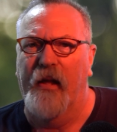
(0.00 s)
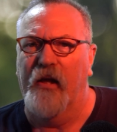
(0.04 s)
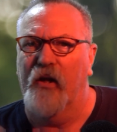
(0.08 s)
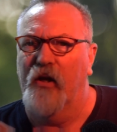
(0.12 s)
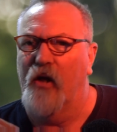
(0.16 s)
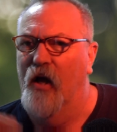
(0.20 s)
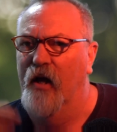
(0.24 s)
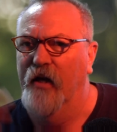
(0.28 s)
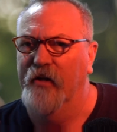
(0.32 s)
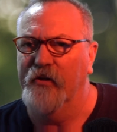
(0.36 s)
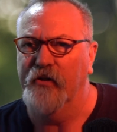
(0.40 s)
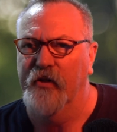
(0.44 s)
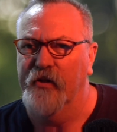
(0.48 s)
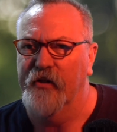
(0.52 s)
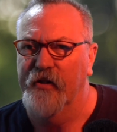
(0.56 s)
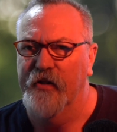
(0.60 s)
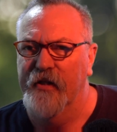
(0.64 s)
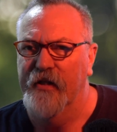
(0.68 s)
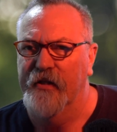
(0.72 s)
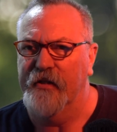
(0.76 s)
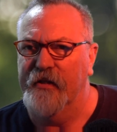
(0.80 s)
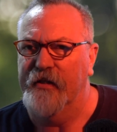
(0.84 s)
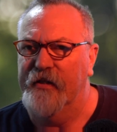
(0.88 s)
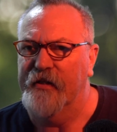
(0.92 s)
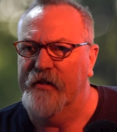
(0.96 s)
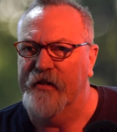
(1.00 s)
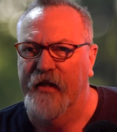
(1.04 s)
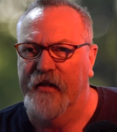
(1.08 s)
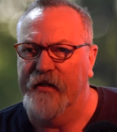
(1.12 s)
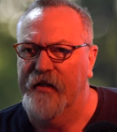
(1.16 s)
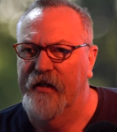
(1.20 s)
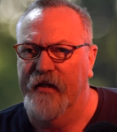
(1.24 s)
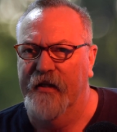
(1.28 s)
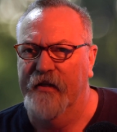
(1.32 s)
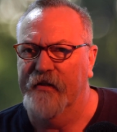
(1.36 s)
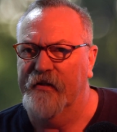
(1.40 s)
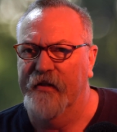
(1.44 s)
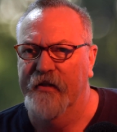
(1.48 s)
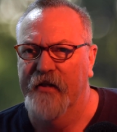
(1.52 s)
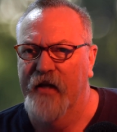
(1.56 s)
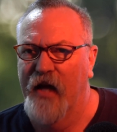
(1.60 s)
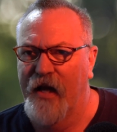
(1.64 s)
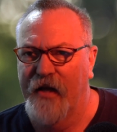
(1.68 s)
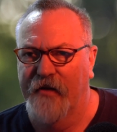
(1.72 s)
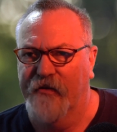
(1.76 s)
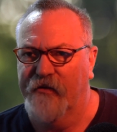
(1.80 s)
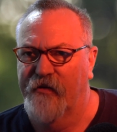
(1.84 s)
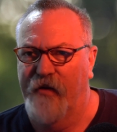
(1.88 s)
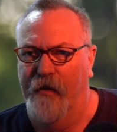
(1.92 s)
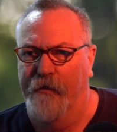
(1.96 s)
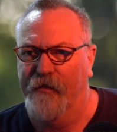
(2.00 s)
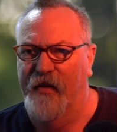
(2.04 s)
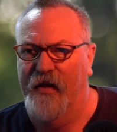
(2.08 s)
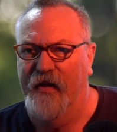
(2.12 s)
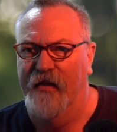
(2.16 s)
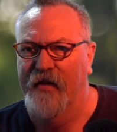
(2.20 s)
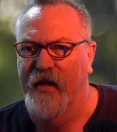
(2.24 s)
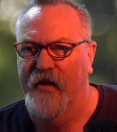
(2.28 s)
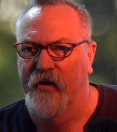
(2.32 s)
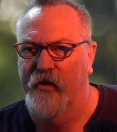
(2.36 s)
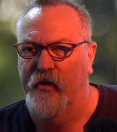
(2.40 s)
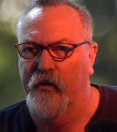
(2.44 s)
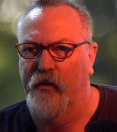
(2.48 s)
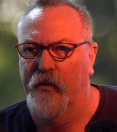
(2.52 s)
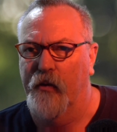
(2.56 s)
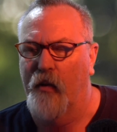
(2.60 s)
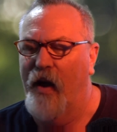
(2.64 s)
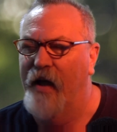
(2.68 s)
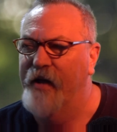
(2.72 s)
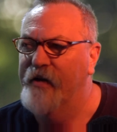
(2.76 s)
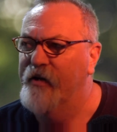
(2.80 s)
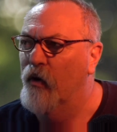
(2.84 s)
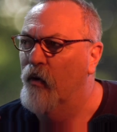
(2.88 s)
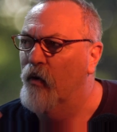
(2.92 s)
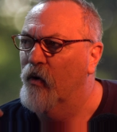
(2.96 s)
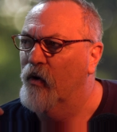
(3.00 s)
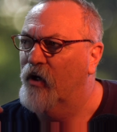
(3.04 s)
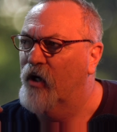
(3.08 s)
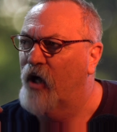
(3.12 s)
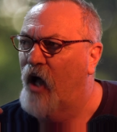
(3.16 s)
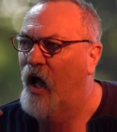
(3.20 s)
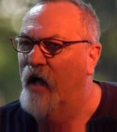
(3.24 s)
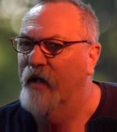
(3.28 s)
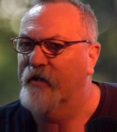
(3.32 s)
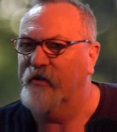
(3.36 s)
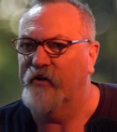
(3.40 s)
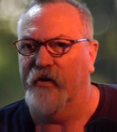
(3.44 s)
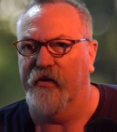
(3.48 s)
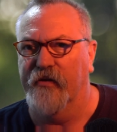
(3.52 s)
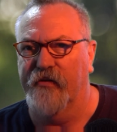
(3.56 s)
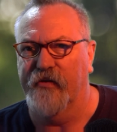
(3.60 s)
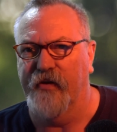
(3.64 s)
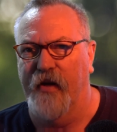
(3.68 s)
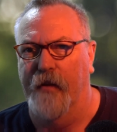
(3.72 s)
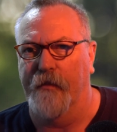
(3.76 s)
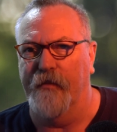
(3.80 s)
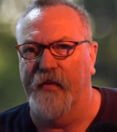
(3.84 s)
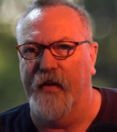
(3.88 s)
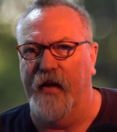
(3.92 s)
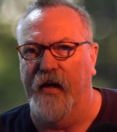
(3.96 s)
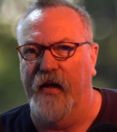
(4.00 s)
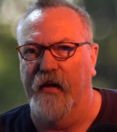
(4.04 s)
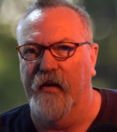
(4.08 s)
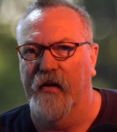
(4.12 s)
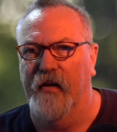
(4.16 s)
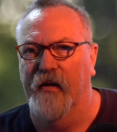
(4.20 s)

Consciousness is not something that you do. I don't conscious something.